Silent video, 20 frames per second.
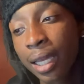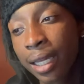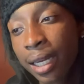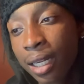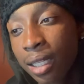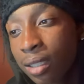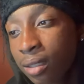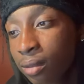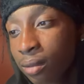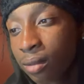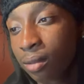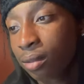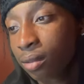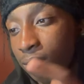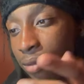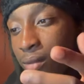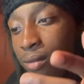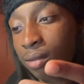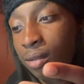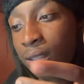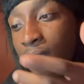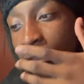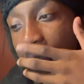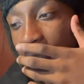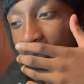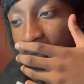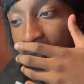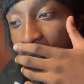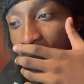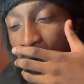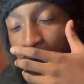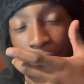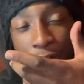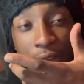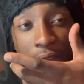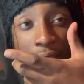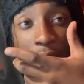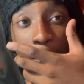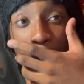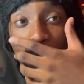it ain't. It's just a fit,